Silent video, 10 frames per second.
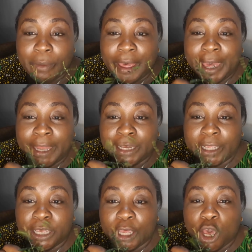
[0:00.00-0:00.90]

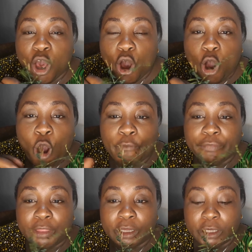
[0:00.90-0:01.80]
any of
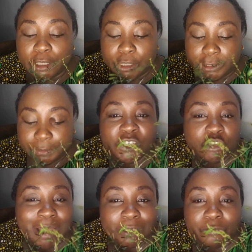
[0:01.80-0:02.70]
the
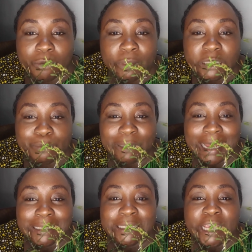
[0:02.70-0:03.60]
extract from this plant,